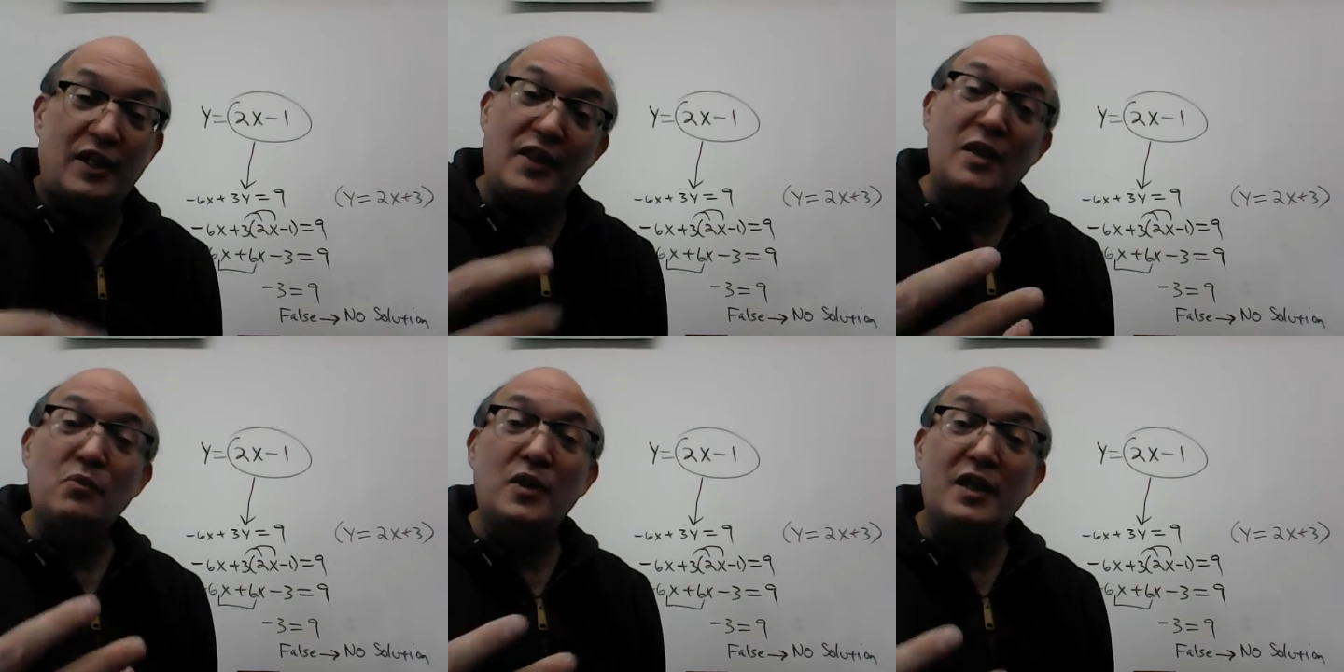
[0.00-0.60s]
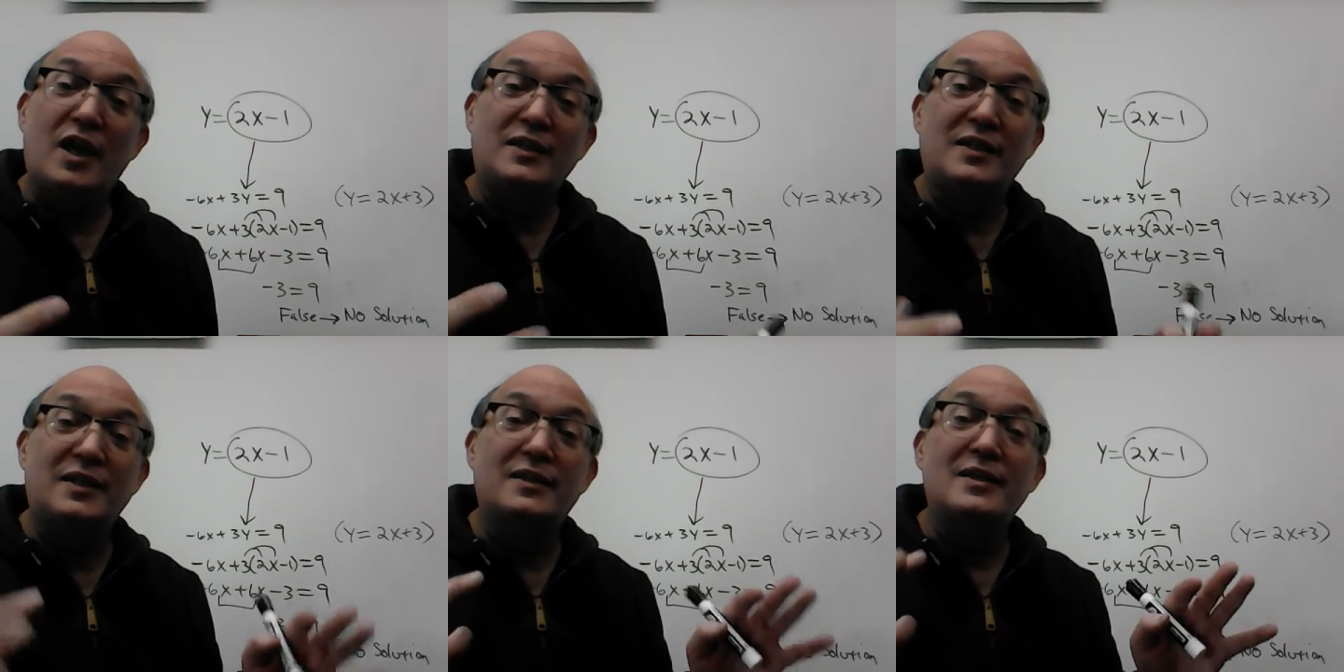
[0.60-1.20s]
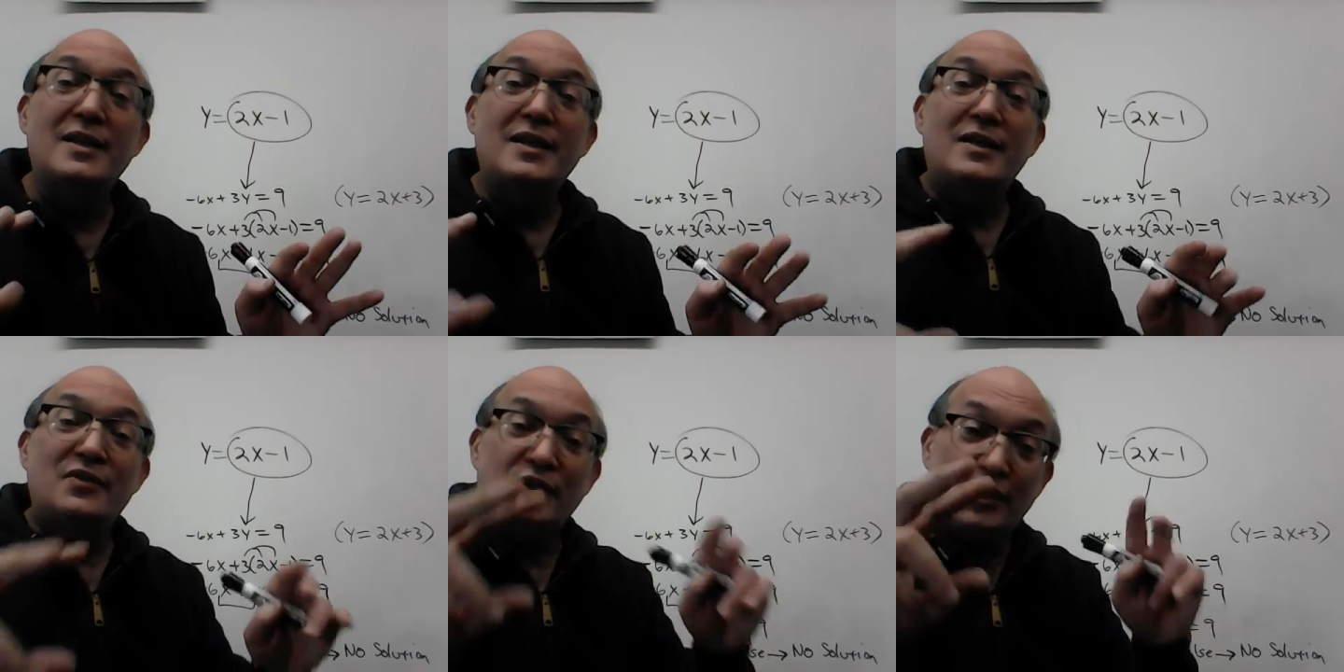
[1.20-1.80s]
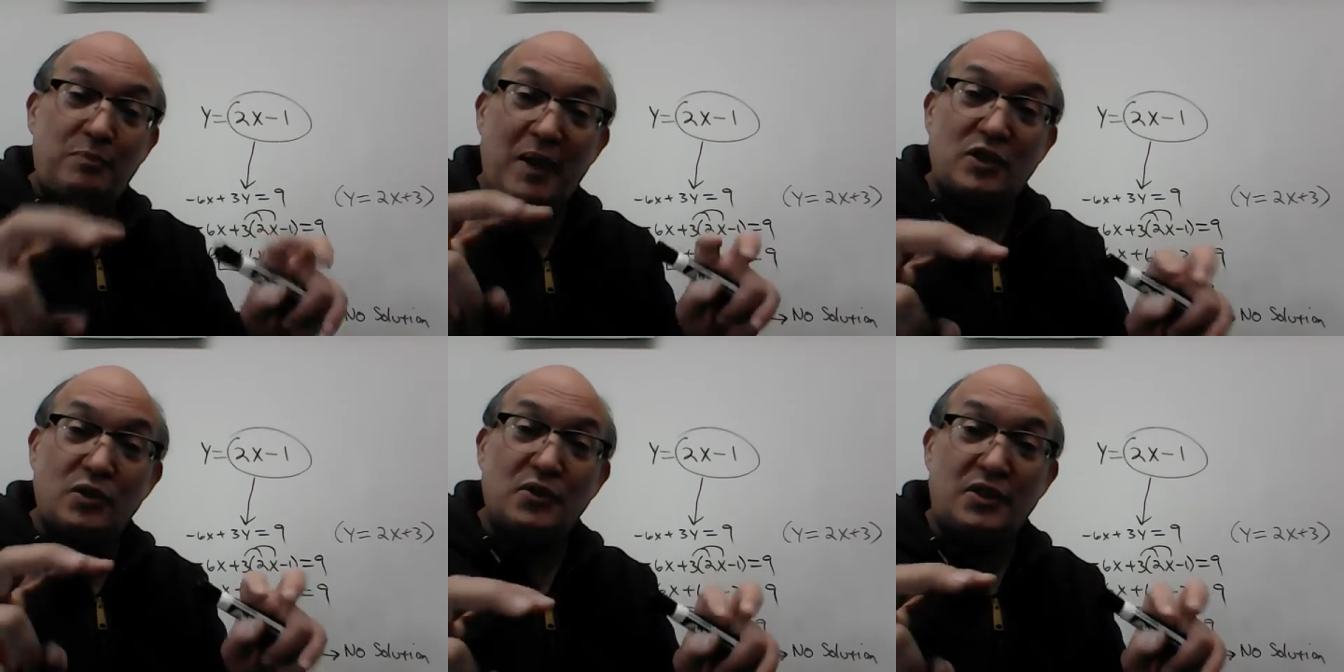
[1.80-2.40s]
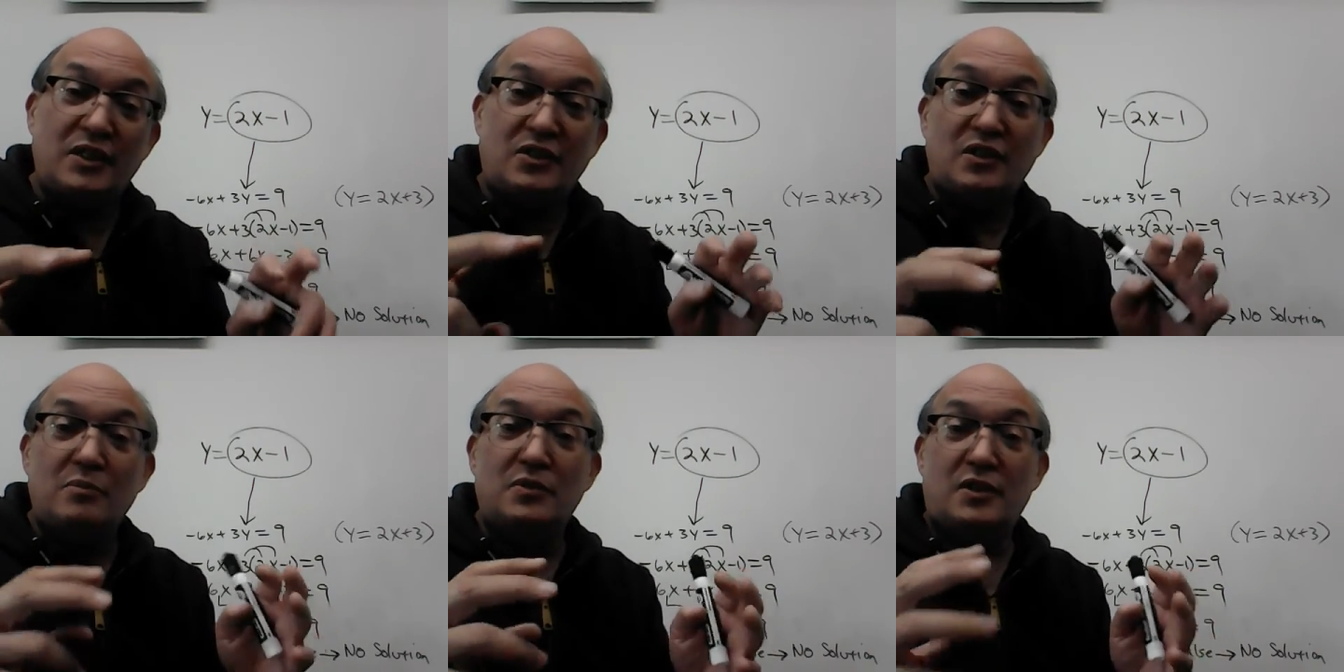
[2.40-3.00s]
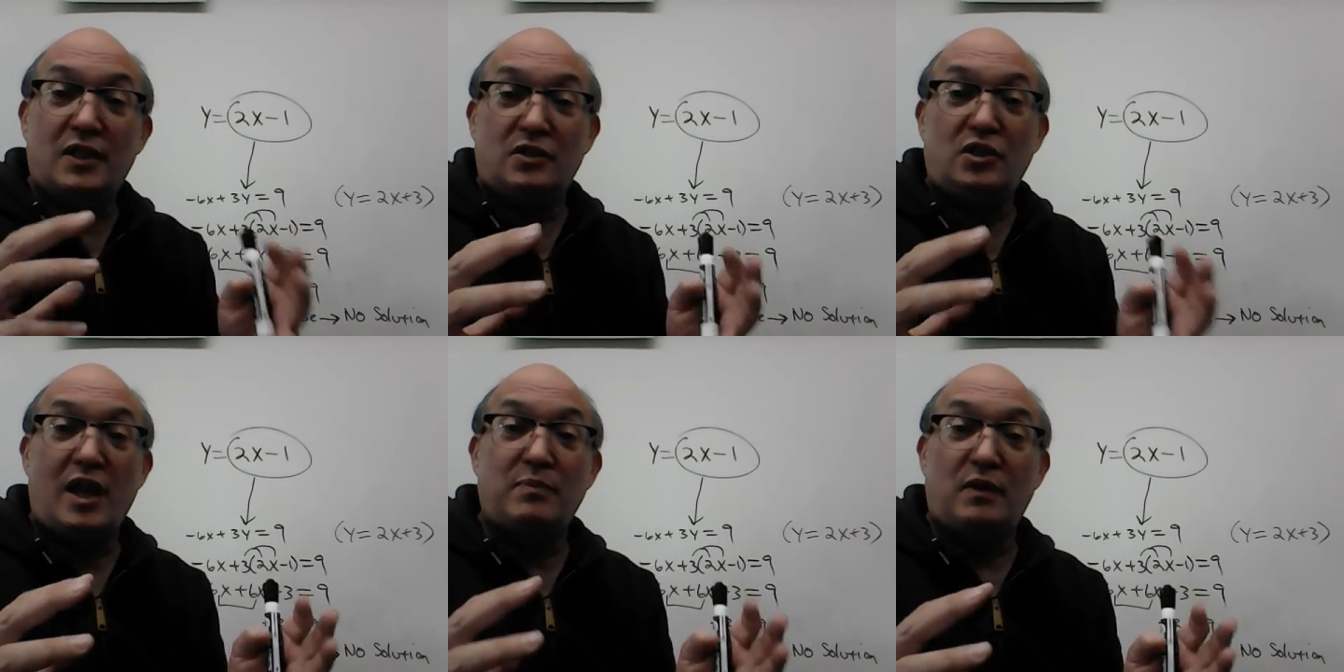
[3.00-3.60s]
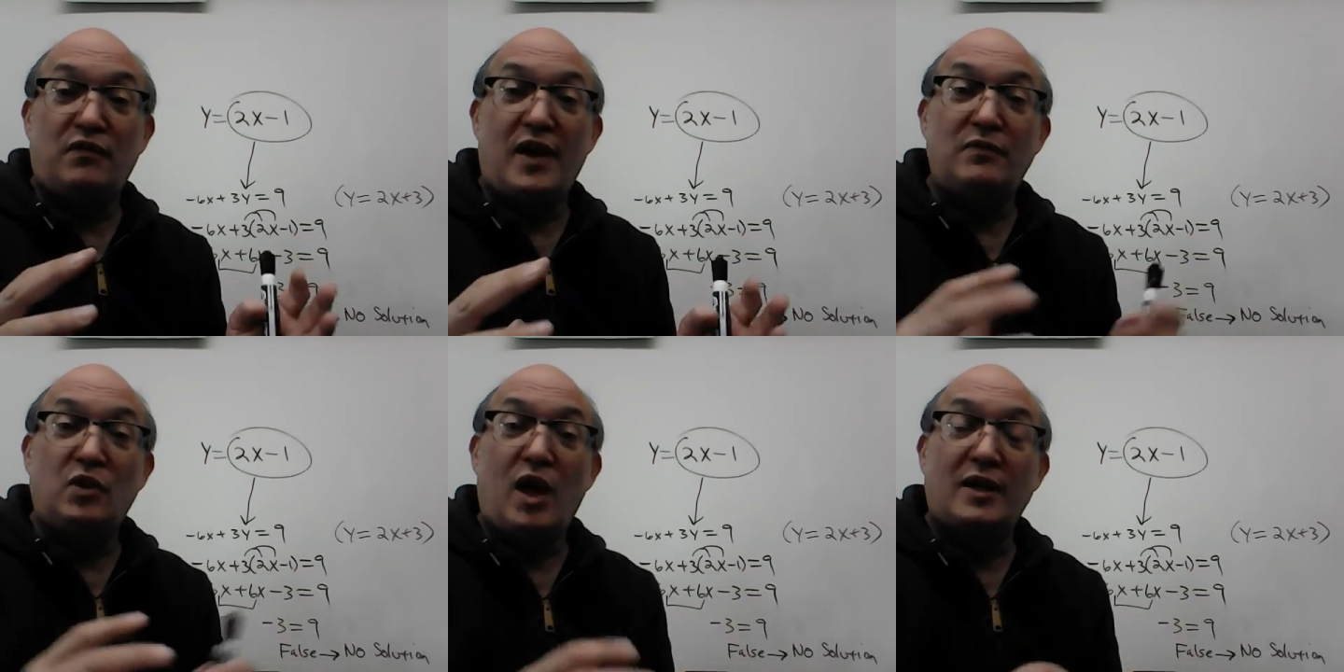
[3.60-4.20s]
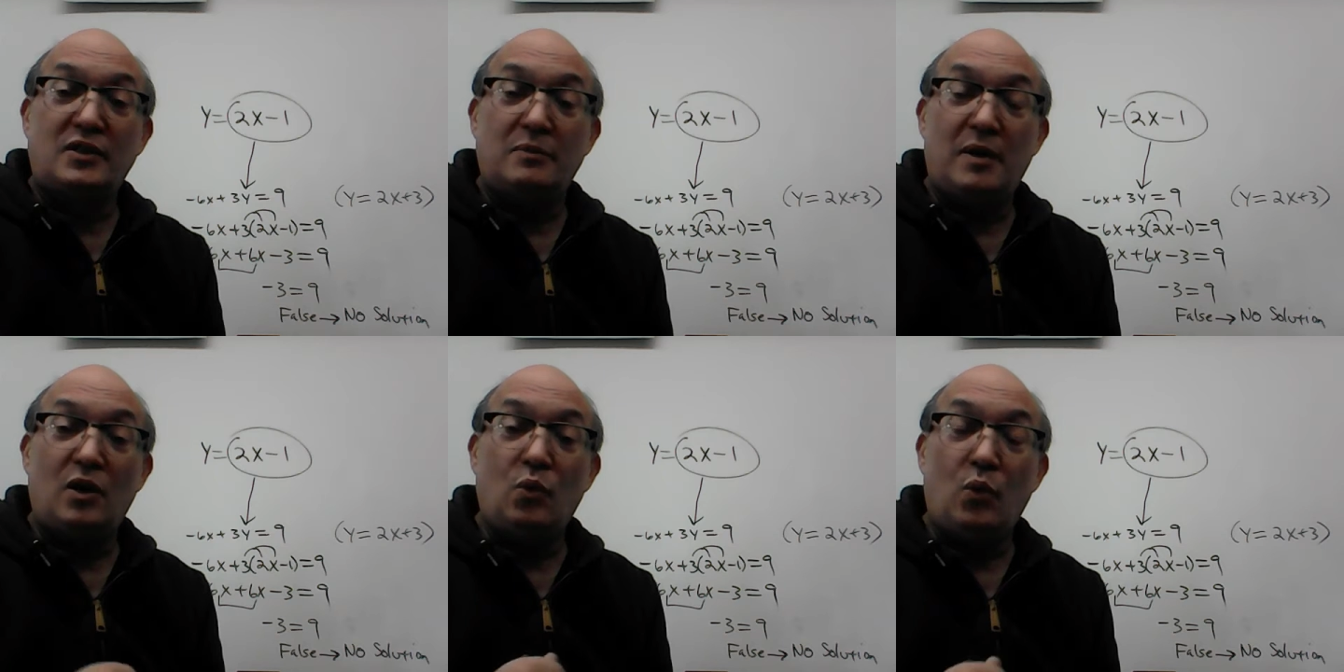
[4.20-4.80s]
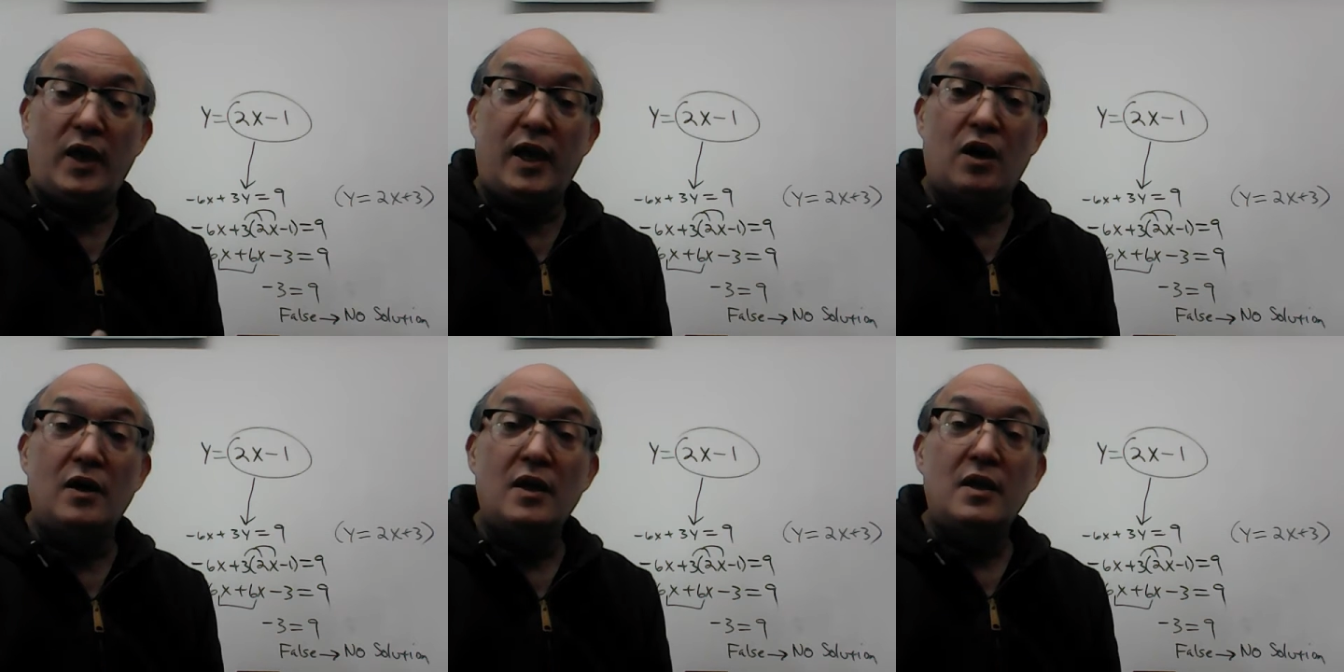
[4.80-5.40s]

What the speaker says: And then we got to the special systems that Chapter 5 talks about, where